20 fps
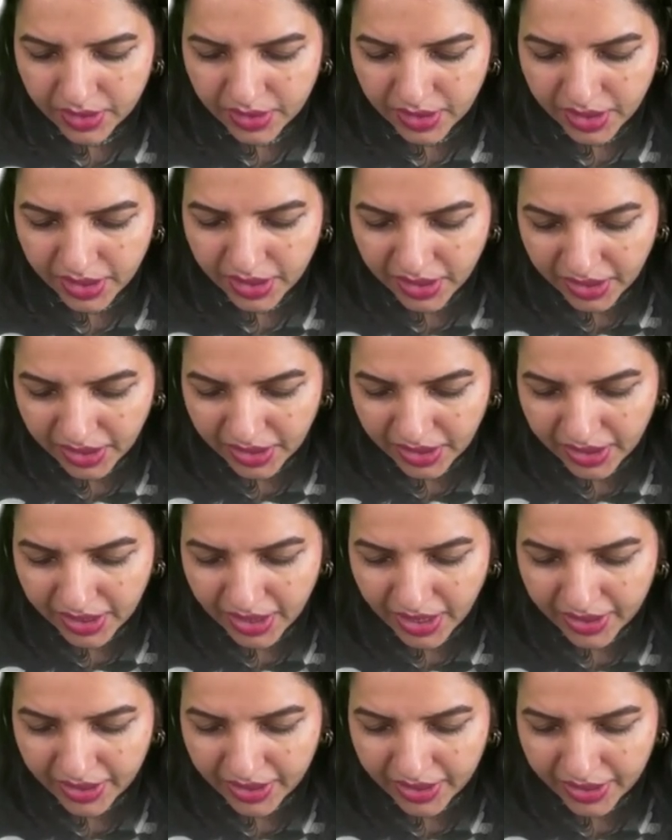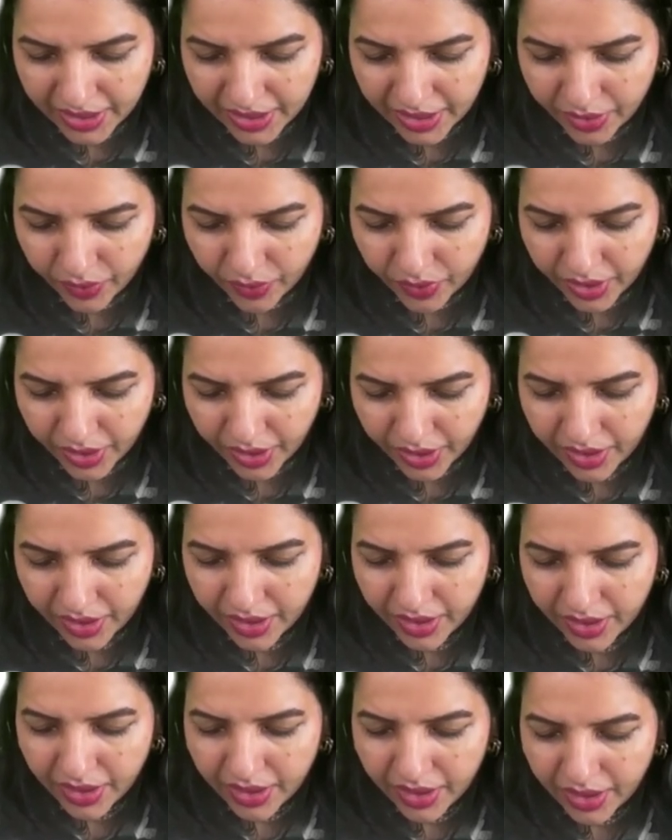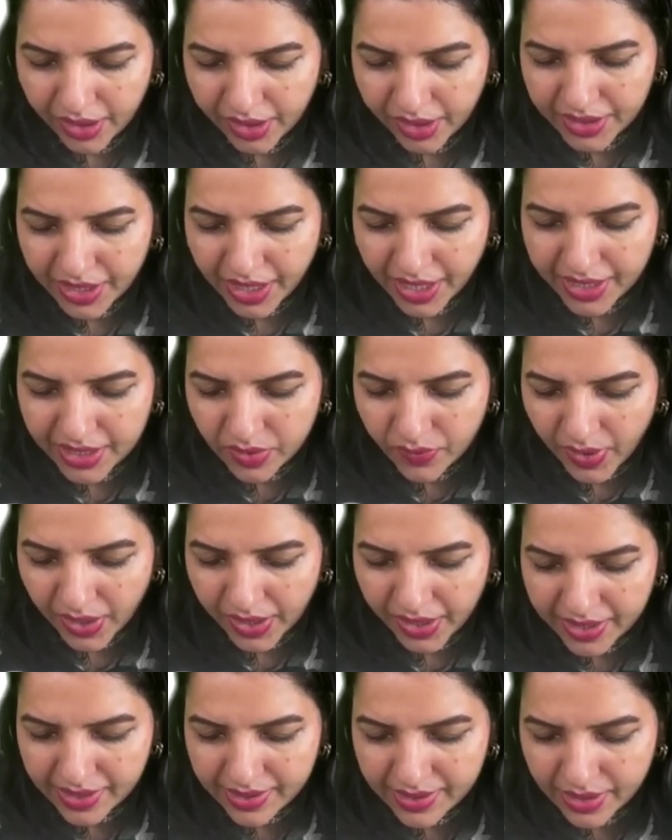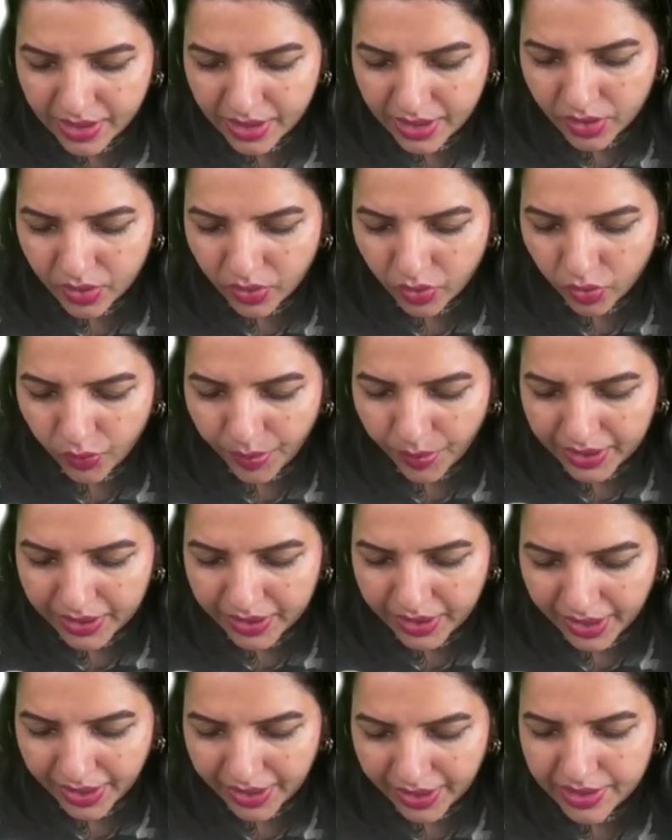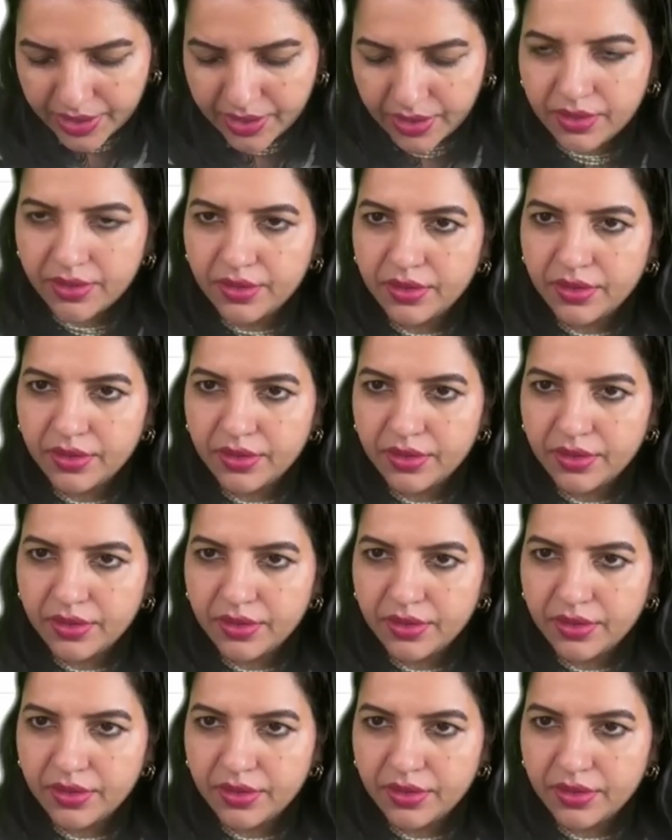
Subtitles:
TEINE, okay, it has one SH group at the end,